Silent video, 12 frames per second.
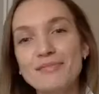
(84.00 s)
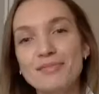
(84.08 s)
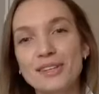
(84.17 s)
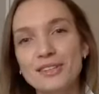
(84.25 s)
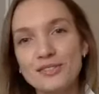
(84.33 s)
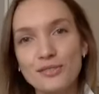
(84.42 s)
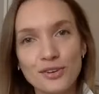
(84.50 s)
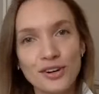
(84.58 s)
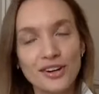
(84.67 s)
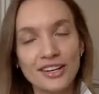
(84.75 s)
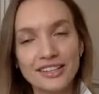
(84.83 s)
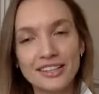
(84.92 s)
because
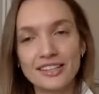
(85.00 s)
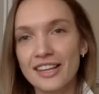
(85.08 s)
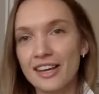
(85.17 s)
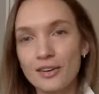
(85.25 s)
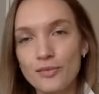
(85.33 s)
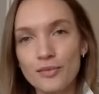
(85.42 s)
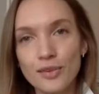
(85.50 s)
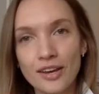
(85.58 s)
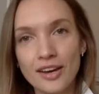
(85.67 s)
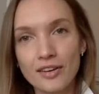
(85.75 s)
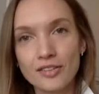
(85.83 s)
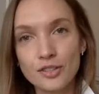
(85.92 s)
for like
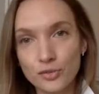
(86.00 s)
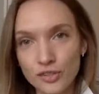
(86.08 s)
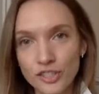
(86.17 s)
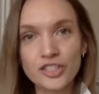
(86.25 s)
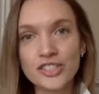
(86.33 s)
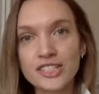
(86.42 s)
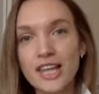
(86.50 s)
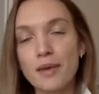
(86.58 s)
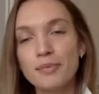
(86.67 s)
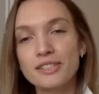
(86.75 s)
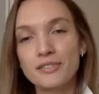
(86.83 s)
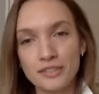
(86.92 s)
so Richard's
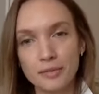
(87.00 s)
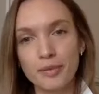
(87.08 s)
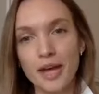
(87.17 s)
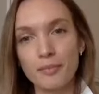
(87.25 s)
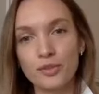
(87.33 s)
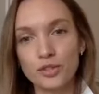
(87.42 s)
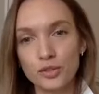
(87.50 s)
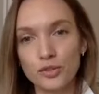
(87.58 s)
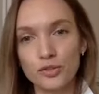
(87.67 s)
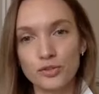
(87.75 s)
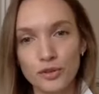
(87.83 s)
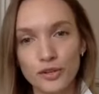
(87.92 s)
Lab is a film lab which you
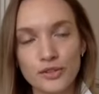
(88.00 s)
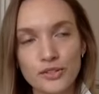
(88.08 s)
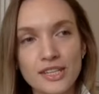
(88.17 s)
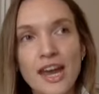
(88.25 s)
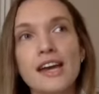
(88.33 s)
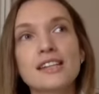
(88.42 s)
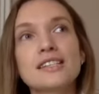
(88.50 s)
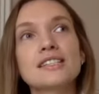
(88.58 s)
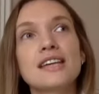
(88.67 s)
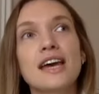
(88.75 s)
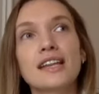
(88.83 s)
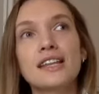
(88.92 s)
use for your scans,
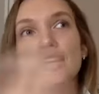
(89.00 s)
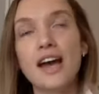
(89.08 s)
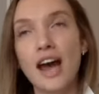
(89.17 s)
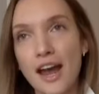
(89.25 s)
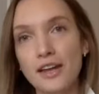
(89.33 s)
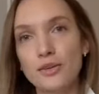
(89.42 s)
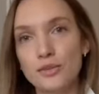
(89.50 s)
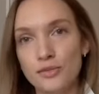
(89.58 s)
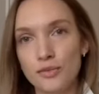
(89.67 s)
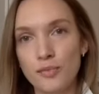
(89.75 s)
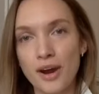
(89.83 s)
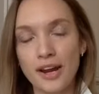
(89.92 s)
and I use
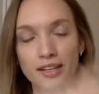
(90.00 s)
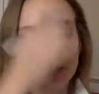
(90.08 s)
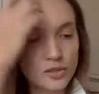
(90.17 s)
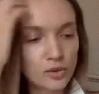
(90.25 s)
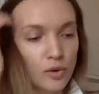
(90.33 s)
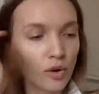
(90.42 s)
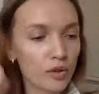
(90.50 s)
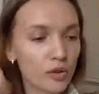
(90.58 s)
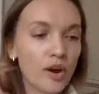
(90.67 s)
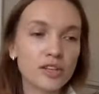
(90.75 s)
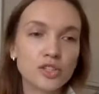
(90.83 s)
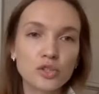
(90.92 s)
for mine too. Although
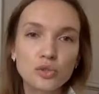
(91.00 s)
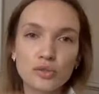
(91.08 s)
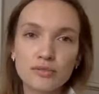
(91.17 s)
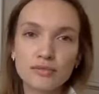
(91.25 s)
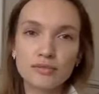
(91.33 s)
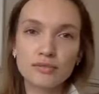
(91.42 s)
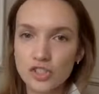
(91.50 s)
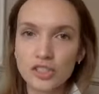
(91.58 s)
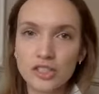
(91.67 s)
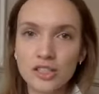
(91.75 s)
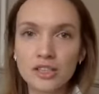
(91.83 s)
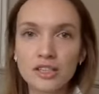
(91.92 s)
I shoot
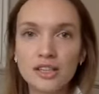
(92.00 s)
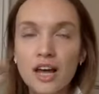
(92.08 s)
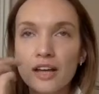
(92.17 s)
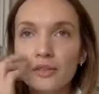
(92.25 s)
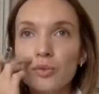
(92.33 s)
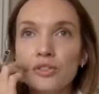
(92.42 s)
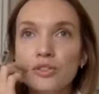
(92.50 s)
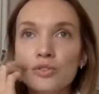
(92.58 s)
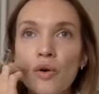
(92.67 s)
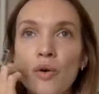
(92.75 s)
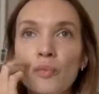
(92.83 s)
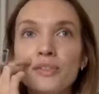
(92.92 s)
digital a lot with
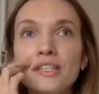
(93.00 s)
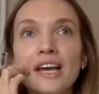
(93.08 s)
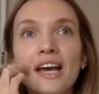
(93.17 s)
strobes,